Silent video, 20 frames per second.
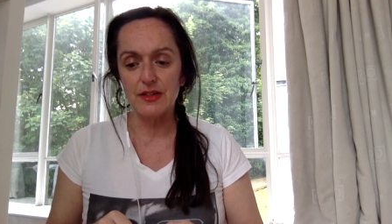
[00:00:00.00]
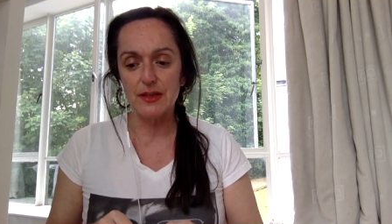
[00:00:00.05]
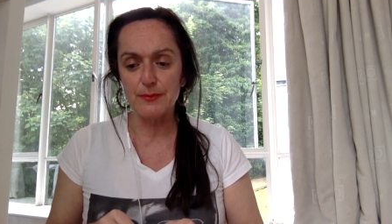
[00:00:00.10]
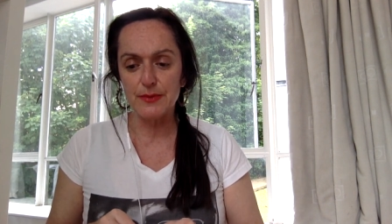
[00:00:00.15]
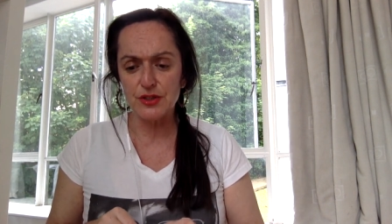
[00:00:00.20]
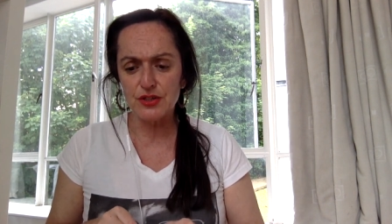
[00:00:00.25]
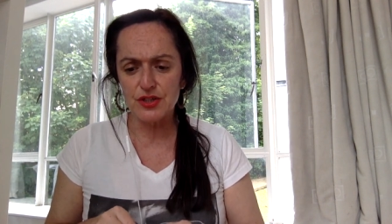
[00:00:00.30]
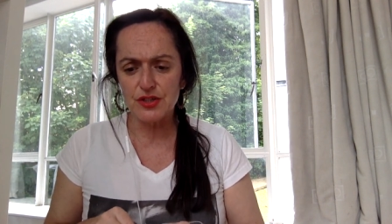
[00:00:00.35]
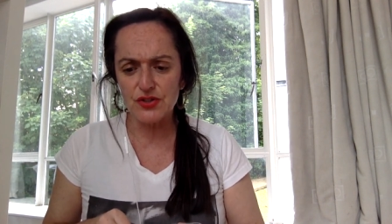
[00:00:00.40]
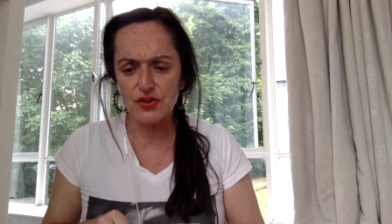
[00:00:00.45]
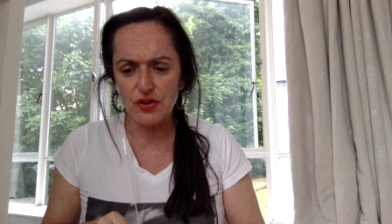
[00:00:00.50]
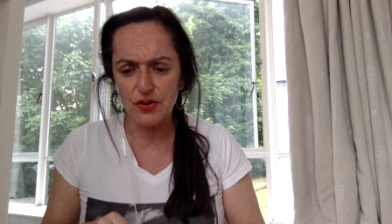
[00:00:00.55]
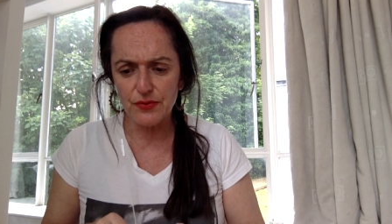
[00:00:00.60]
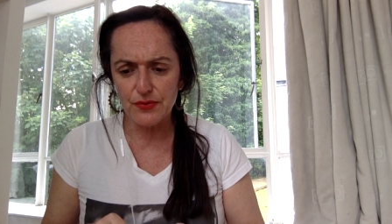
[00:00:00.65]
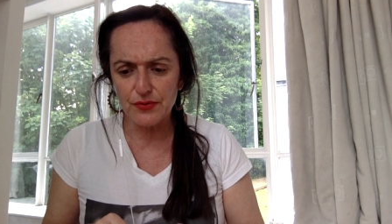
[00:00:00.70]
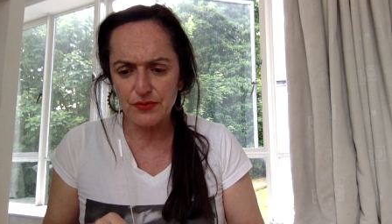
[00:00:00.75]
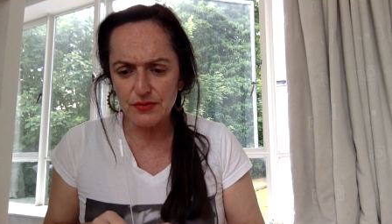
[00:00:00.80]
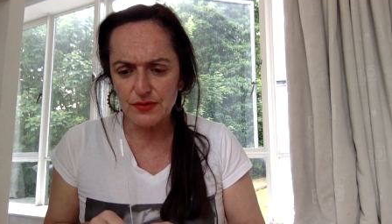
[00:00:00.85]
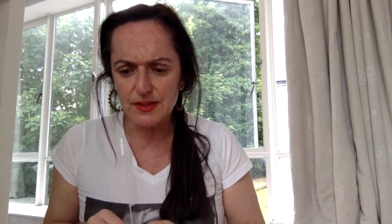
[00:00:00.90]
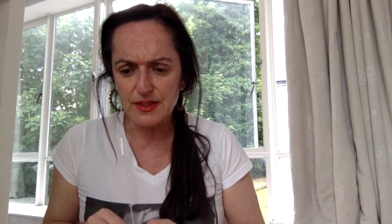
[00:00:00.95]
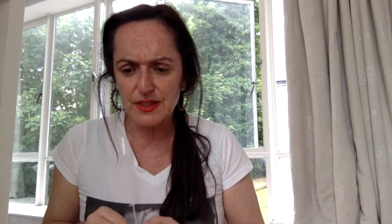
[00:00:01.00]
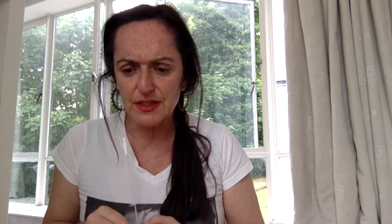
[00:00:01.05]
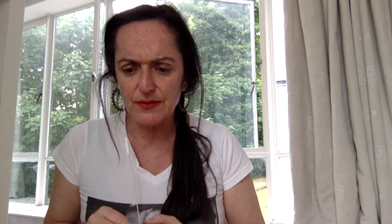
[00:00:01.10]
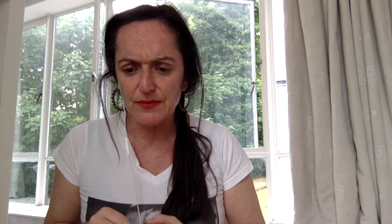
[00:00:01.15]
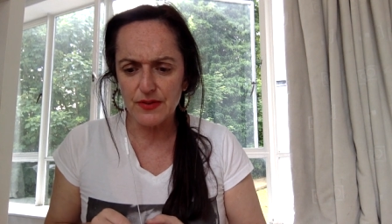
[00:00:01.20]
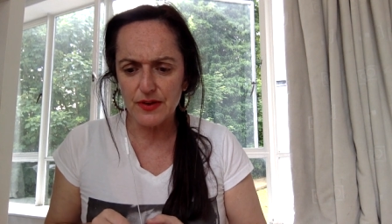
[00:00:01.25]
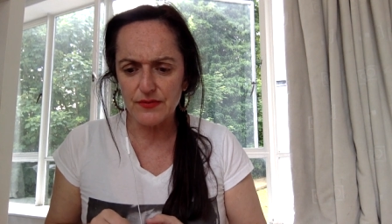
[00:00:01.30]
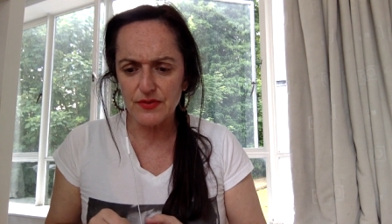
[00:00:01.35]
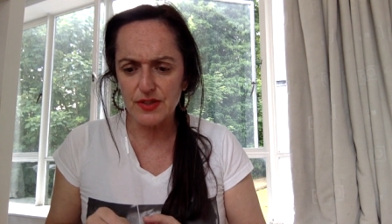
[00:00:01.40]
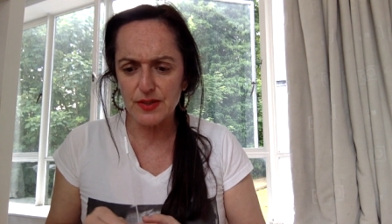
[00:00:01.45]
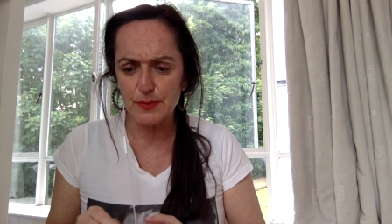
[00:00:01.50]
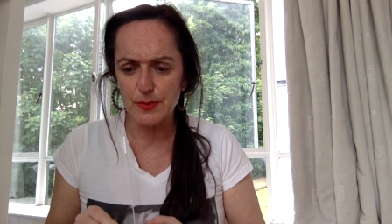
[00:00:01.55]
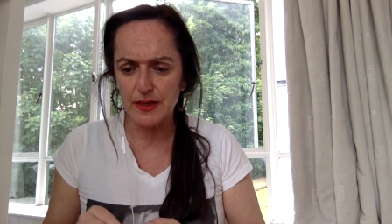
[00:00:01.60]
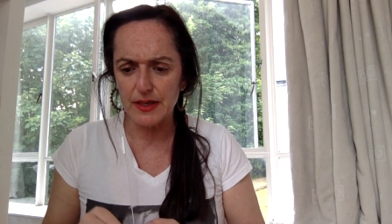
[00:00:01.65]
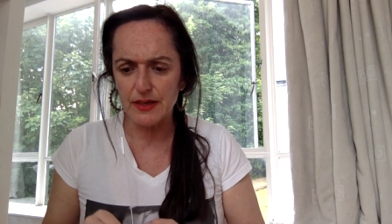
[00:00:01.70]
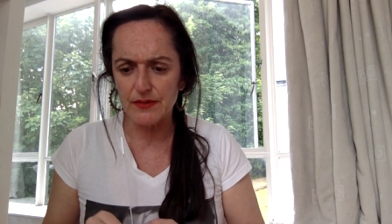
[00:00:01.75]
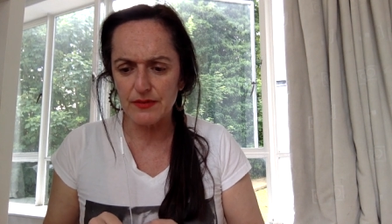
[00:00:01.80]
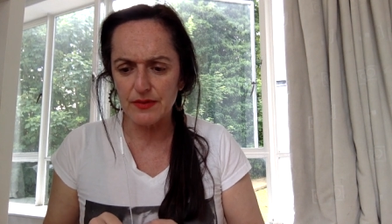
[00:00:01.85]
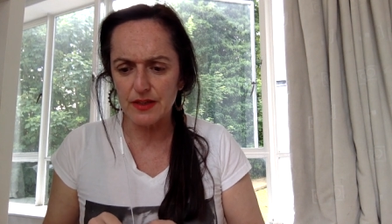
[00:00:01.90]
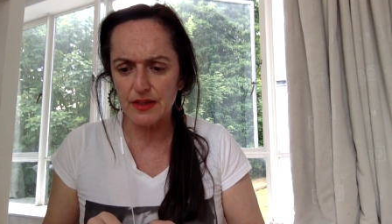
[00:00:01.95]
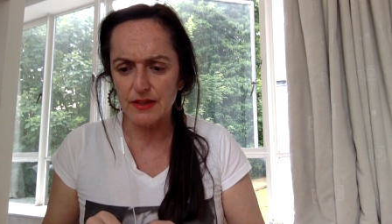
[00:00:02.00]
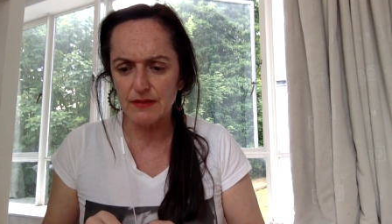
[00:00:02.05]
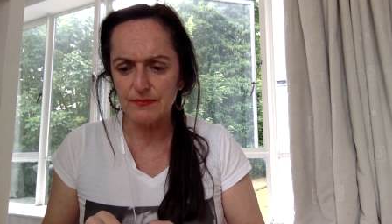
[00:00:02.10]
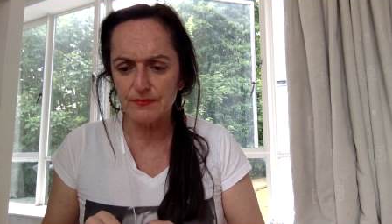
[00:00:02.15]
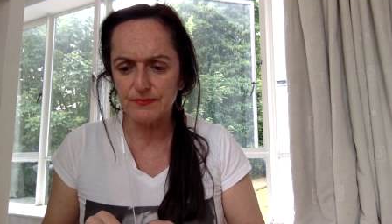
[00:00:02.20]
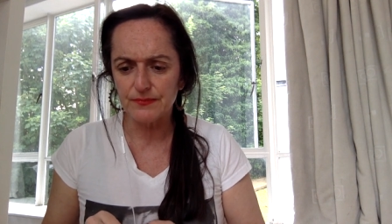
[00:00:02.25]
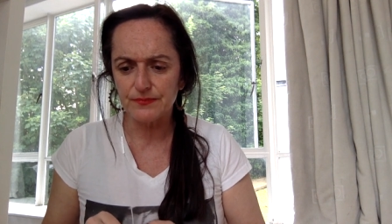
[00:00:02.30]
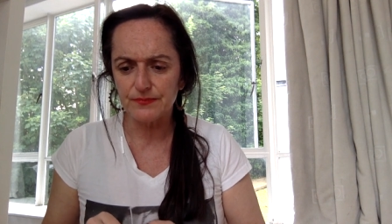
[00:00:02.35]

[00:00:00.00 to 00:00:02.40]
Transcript: Let me just go through and see if I've explained everything.